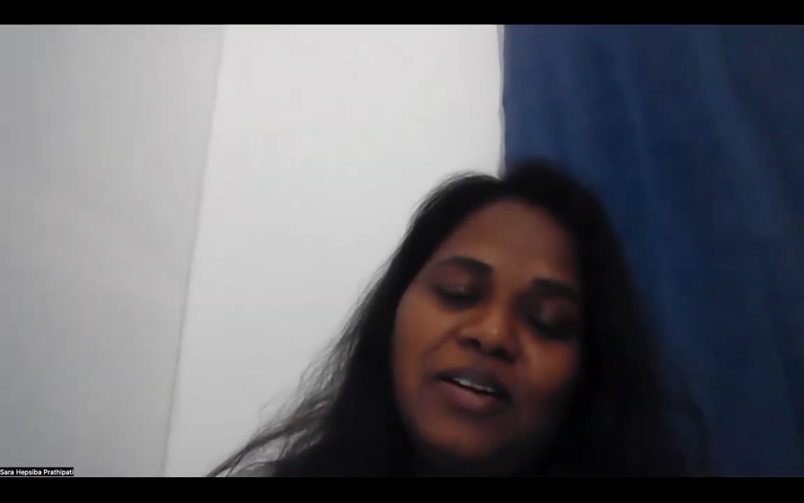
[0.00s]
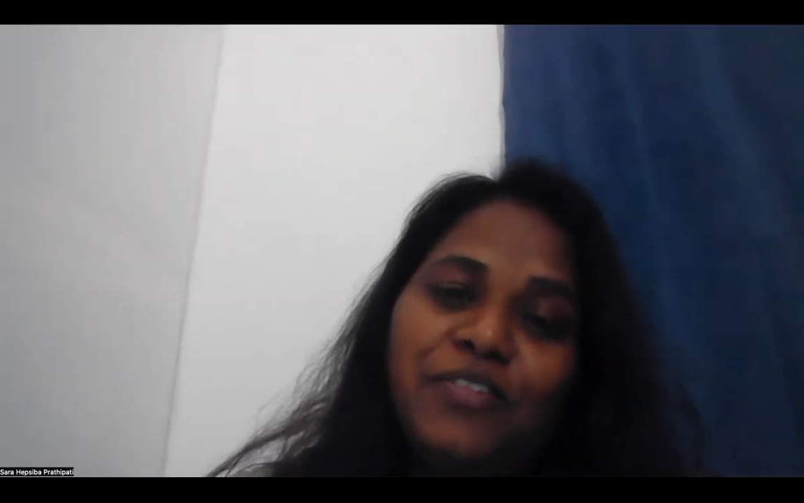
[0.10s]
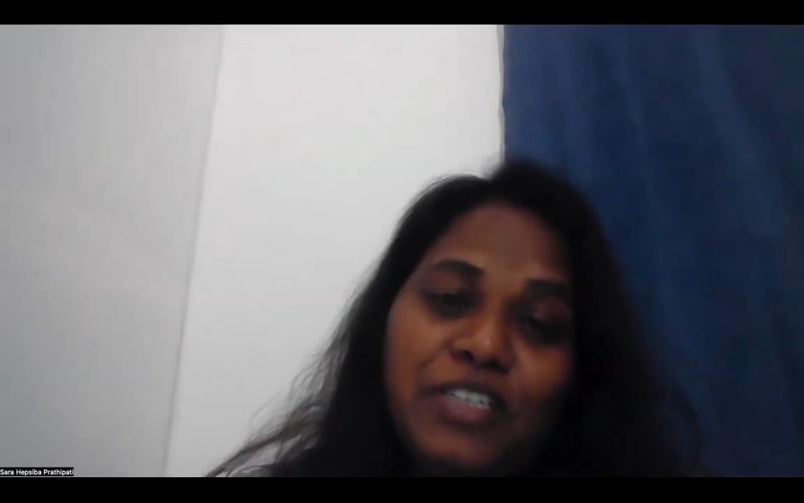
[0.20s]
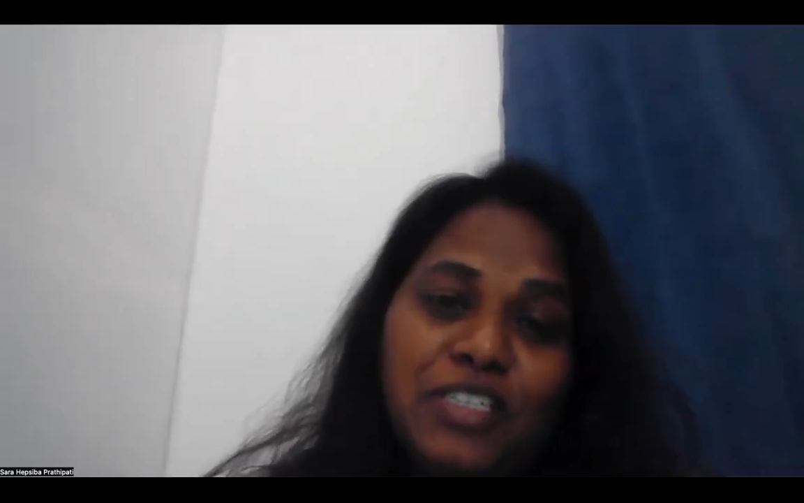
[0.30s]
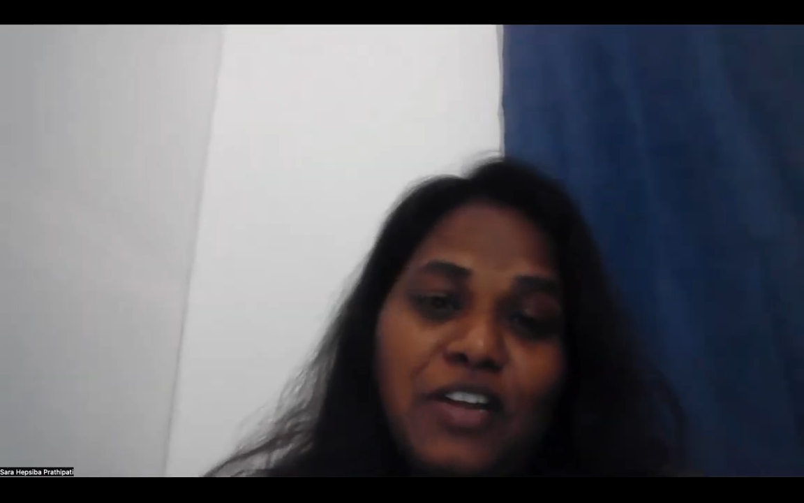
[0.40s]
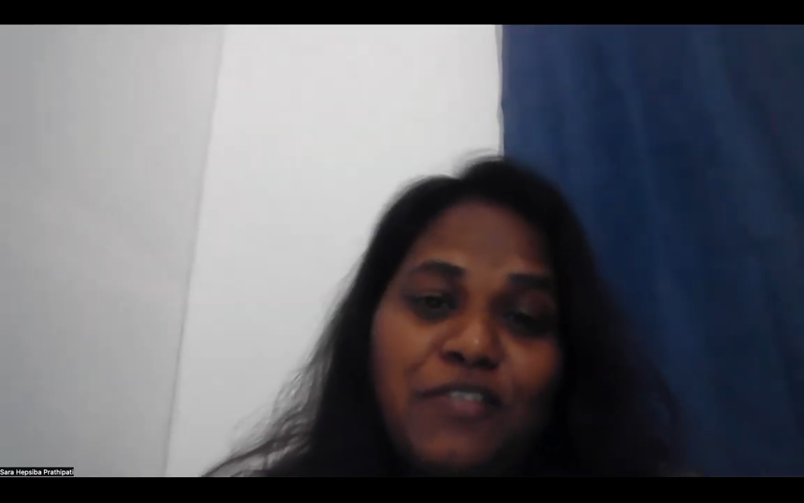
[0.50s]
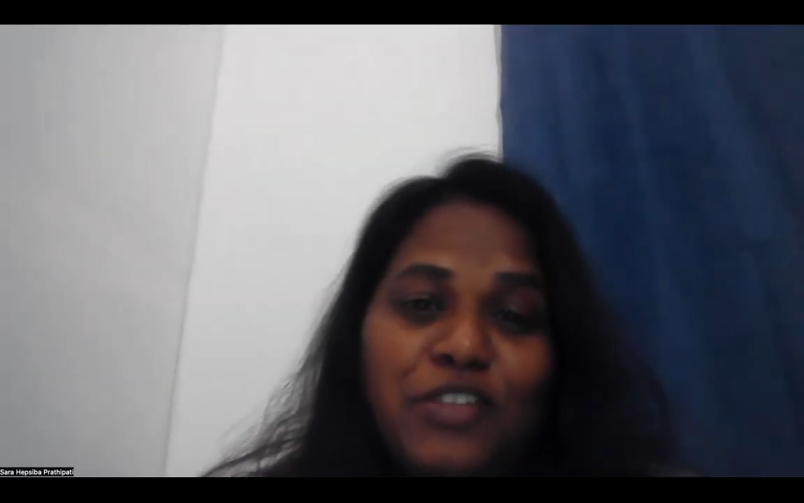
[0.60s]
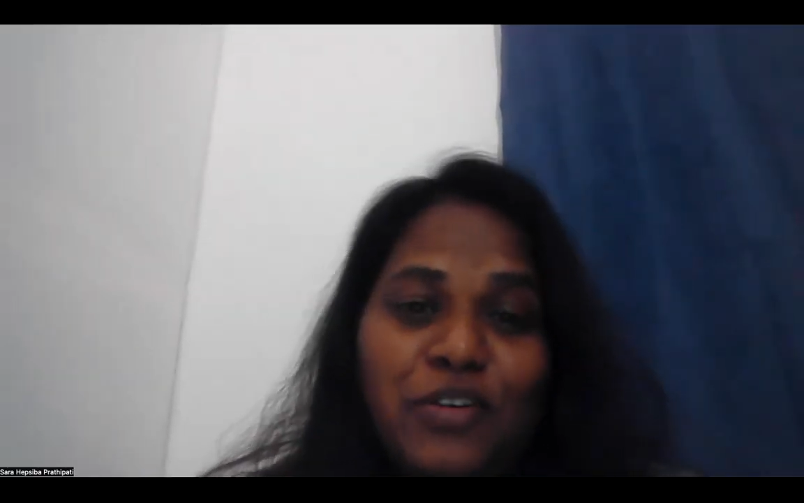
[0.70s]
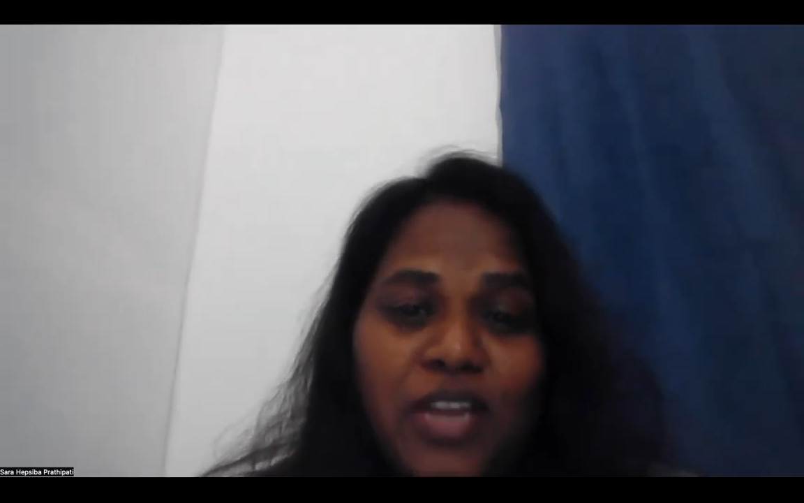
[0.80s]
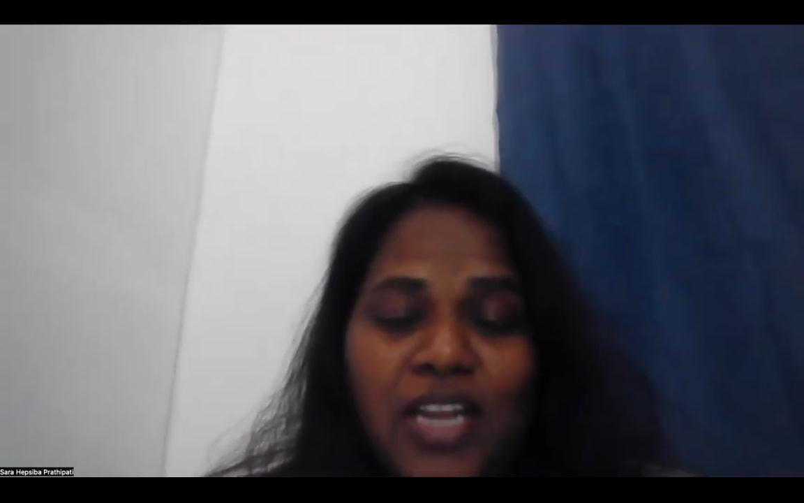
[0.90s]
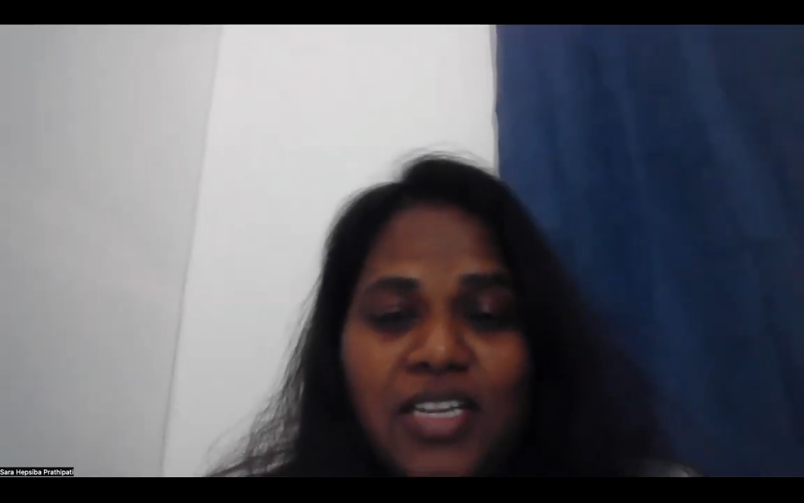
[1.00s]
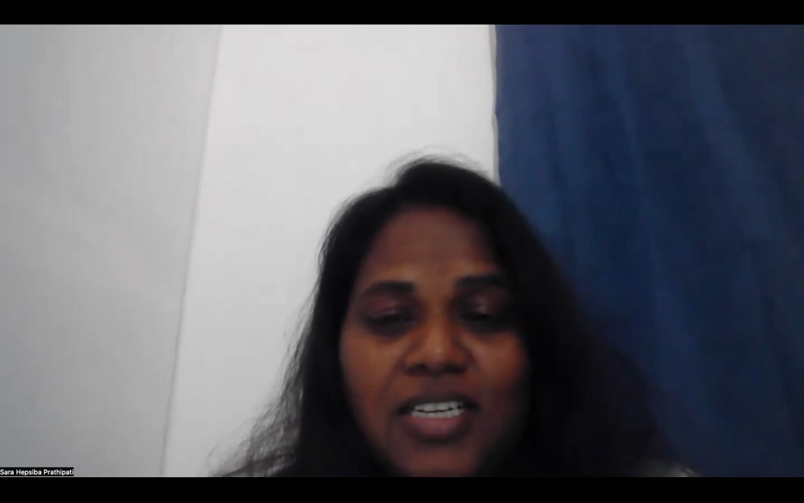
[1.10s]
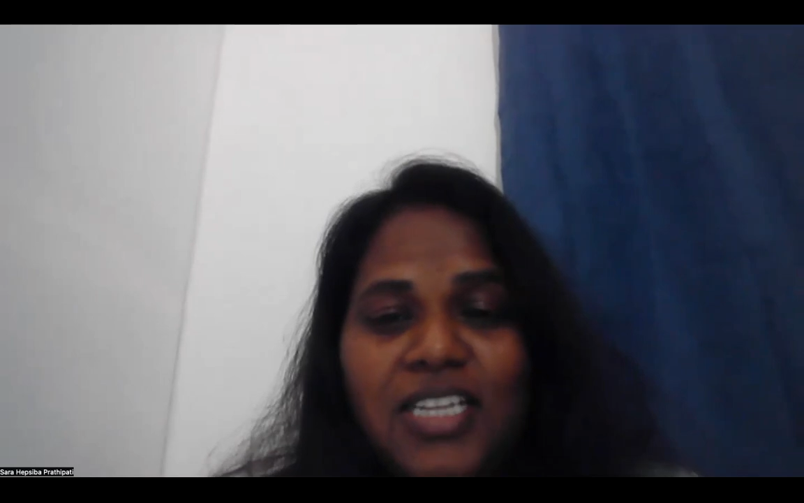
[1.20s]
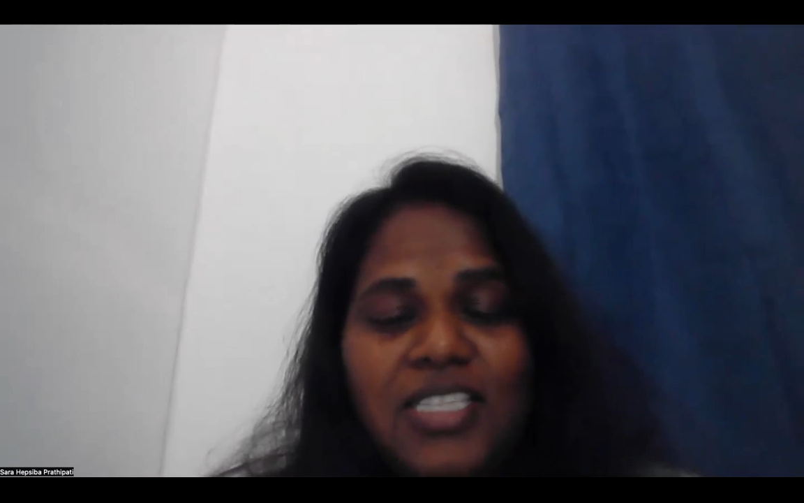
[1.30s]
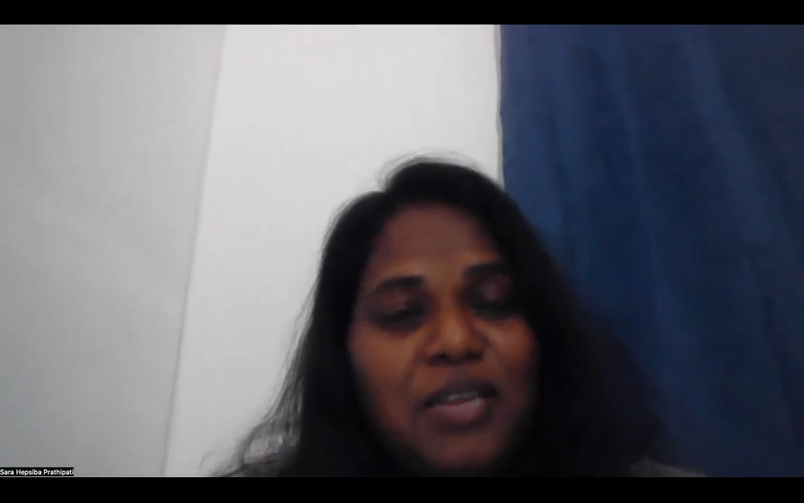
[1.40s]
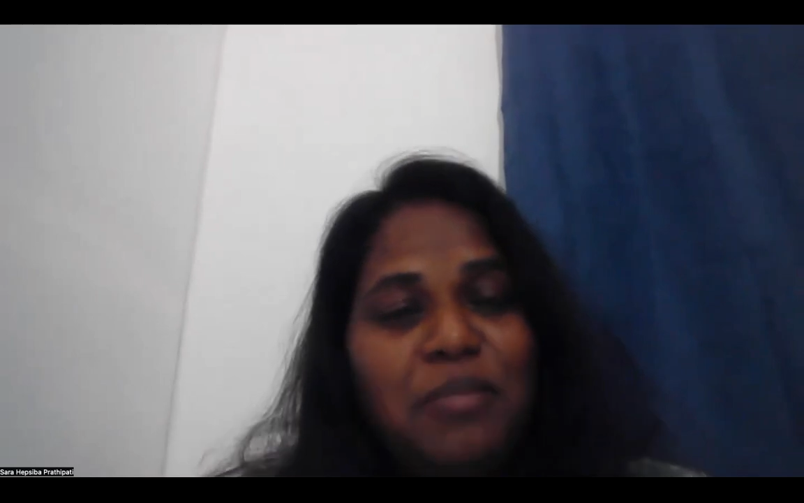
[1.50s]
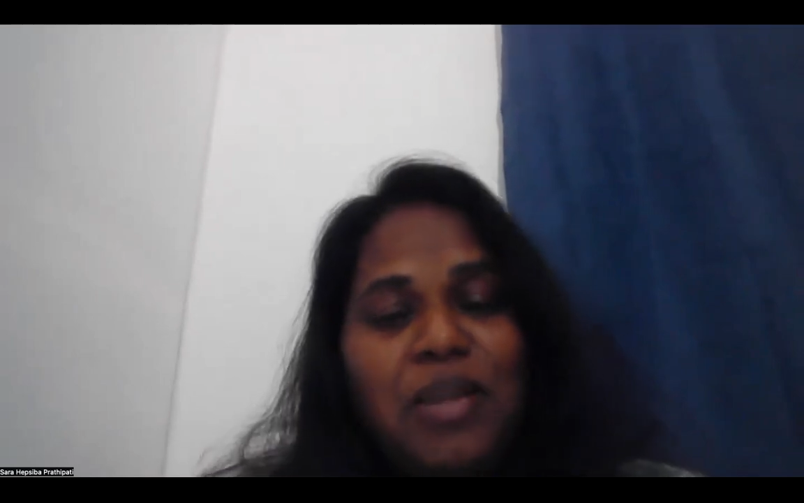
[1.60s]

fit enough to create the teaching